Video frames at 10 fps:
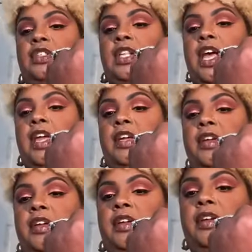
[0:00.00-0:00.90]
like.
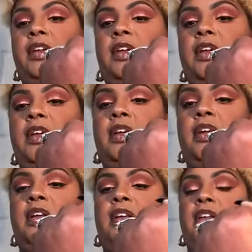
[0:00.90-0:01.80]

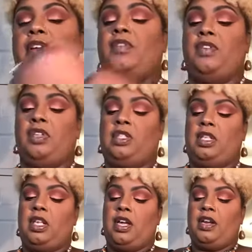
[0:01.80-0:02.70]
If you can
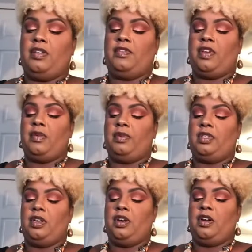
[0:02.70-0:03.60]
see that, if that
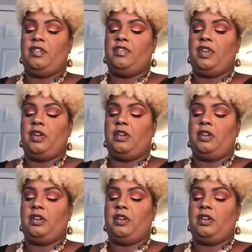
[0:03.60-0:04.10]
wasn't enough here.